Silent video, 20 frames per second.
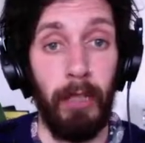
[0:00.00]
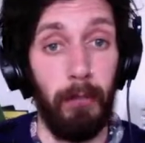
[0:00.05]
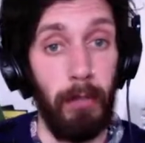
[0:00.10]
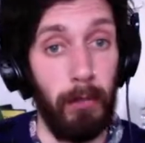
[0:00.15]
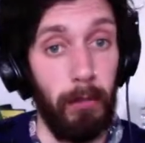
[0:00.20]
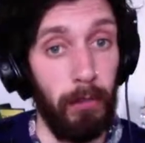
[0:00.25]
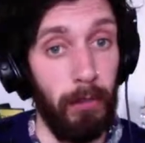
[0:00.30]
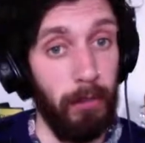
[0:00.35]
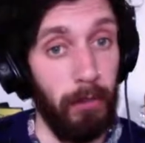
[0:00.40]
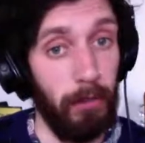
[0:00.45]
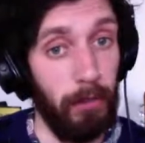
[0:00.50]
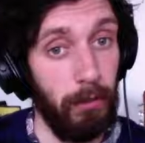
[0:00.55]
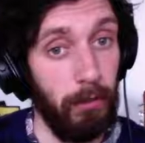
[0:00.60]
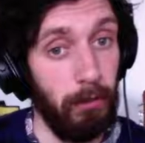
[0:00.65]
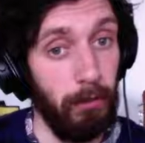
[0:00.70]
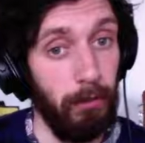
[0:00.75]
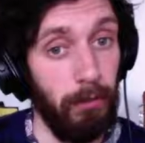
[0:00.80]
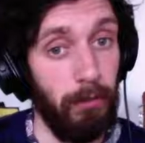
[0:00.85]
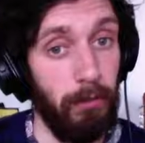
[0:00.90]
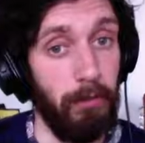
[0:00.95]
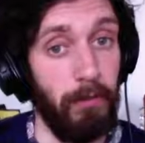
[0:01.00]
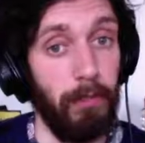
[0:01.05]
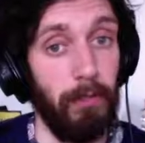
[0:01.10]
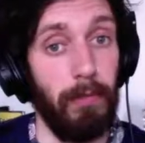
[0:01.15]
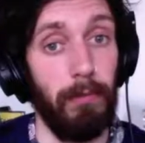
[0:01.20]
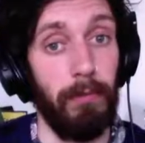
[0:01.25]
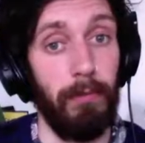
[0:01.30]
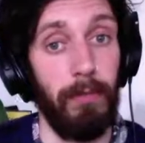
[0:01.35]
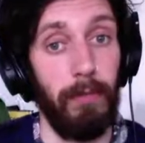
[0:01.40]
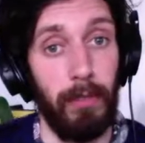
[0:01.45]
Remember, it's closest to
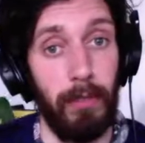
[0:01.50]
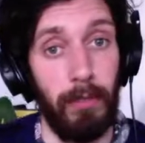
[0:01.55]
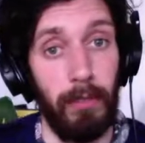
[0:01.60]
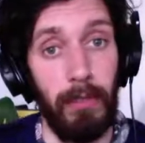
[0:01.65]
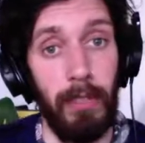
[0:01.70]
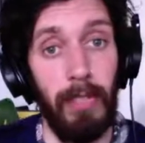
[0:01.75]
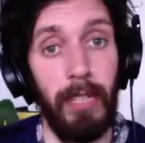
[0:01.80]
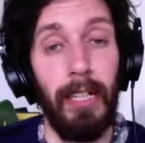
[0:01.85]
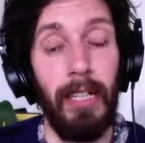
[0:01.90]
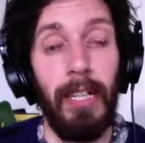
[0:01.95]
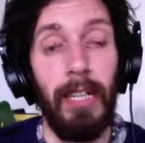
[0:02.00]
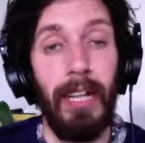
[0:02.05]
the floor.